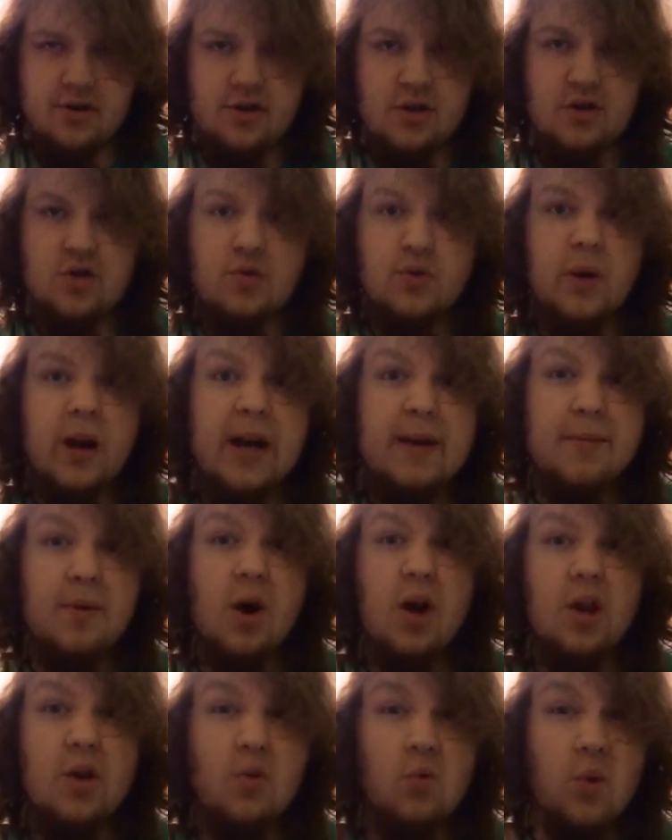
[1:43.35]
Try them
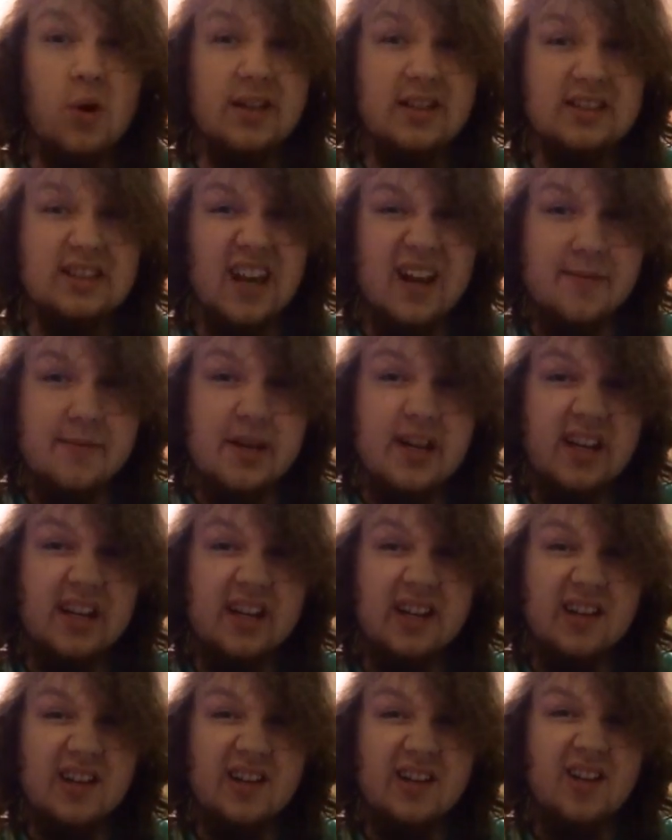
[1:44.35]
all at once, I
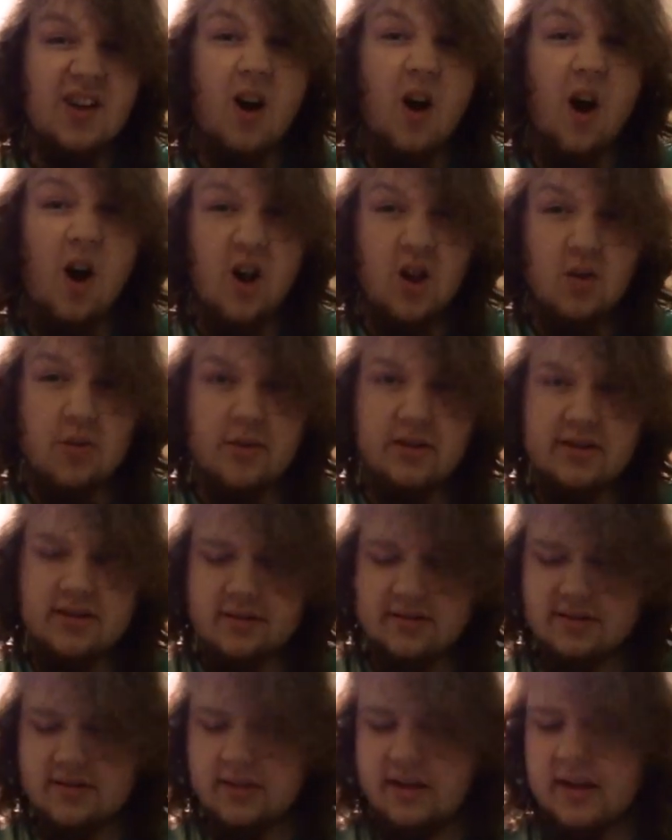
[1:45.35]
mean, all at once.